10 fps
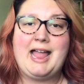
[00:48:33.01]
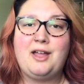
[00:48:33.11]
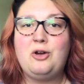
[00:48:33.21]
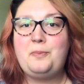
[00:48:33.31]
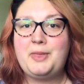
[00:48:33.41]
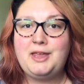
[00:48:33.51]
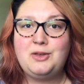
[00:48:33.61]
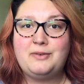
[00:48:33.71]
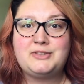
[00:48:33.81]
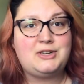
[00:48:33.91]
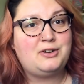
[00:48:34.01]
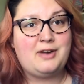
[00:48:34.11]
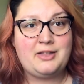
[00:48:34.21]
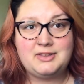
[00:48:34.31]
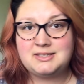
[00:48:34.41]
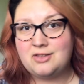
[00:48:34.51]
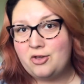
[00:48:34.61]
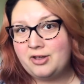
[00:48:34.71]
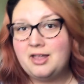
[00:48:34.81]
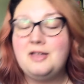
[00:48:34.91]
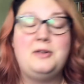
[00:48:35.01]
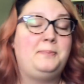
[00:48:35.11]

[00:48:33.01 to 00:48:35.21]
I hope that you have stuck around this long.